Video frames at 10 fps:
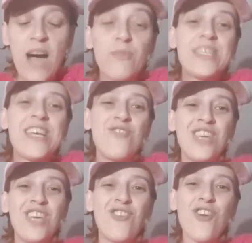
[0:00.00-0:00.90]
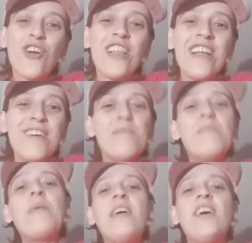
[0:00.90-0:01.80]
I would tell you to Google
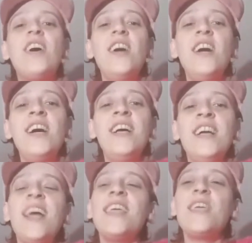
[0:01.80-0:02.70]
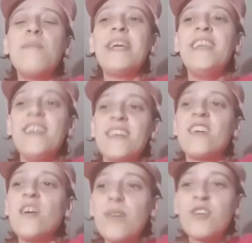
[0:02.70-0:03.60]
it, but you might
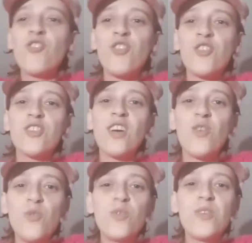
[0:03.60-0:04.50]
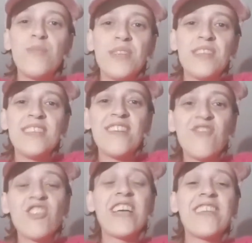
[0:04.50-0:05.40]
come across a whole completely
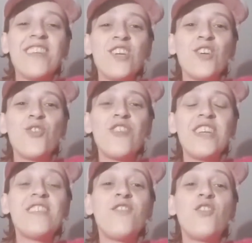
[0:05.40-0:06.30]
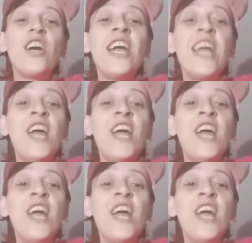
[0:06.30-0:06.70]
different thing that you're not ready for.